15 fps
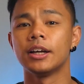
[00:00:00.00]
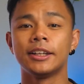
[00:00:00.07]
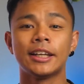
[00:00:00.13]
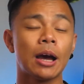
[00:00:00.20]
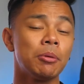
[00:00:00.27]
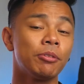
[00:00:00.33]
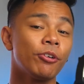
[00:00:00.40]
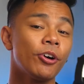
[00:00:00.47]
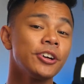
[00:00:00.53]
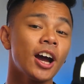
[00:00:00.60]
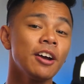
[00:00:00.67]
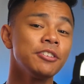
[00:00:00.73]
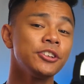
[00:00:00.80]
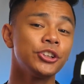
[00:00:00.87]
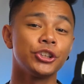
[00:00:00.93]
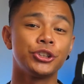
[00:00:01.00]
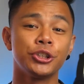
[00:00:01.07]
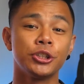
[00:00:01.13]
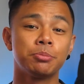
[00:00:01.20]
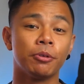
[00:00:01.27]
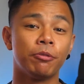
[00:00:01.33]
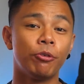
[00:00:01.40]
Now, before I dive into the
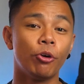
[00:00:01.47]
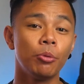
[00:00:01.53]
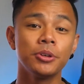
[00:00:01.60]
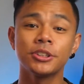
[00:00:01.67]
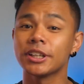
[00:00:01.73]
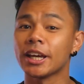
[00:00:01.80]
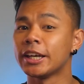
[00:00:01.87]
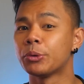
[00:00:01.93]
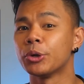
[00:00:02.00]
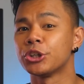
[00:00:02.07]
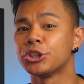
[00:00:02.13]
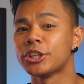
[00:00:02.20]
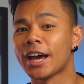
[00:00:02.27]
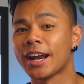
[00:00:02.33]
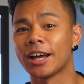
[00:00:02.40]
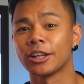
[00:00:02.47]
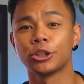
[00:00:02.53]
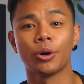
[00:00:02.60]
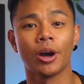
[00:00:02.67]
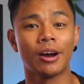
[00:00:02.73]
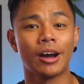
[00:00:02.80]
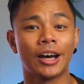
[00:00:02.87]
shoe's performance, a quick shout out
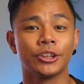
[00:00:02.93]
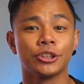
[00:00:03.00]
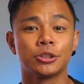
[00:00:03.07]
to our other